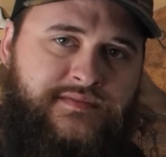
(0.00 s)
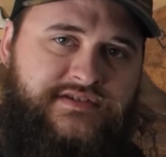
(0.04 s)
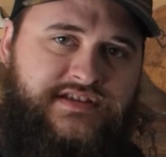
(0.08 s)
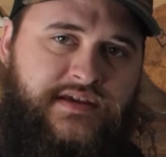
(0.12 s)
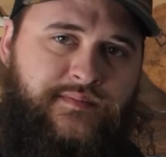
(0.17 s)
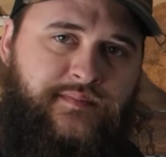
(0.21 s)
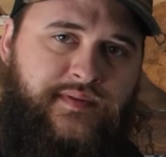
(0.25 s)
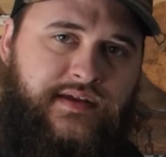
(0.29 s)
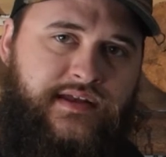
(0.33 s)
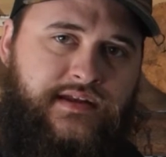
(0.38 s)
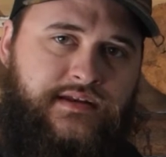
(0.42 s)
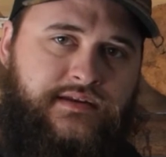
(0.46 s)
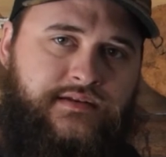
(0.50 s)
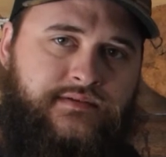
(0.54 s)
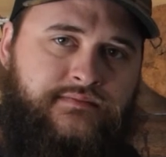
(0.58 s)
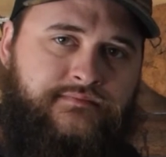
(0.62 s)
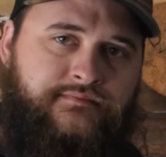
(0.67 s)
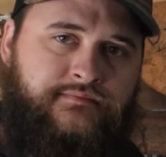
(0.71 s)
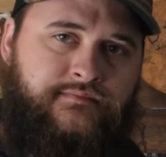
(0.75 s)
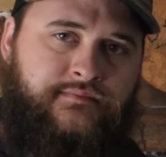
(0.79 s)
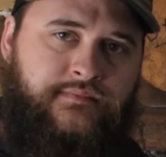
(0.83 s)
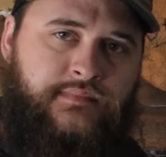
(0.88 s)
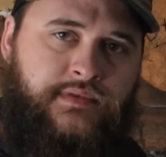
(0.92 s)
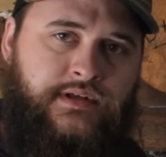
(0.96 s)
tip end
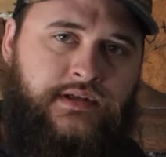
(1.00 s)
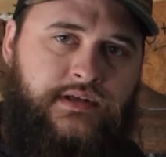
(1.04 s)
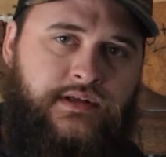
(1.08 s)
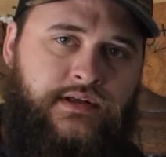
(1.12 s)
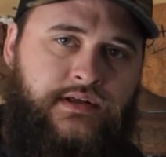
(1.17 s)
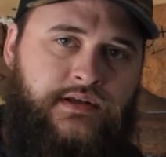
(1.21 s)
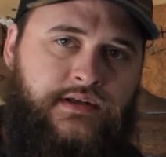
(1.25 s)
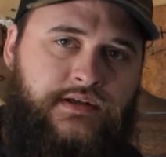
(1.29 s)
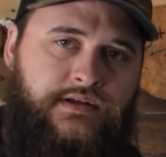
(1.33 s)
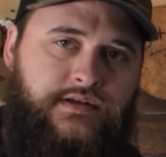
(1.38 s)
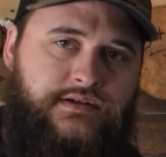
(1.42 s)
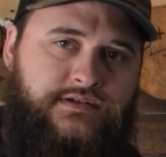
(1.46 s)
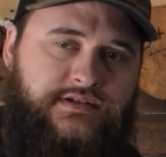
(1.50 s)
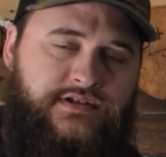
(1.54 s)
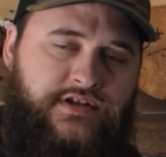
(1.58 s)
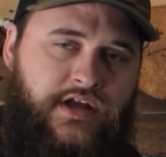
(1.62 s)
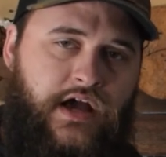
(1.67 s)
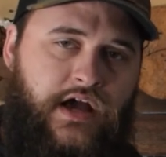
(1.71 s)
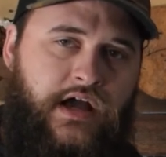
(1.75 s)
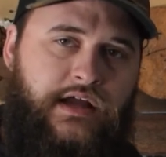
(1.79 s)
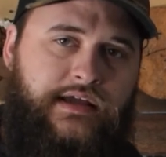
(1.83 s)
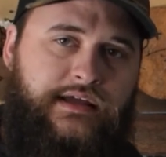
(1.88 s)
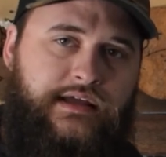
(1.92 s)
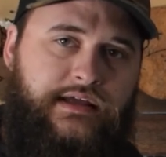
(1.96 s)
to
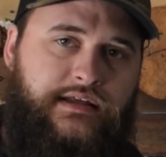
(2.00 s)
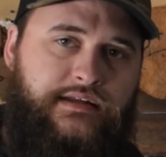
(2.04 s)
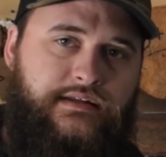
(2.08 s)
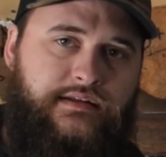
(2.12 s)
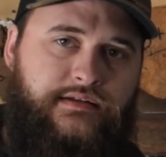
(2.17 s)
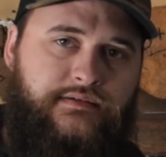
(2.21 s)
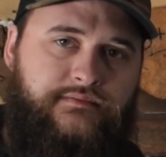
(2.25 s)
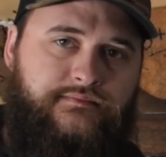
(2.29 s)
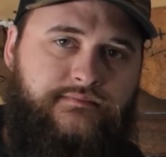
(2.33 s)
nock end,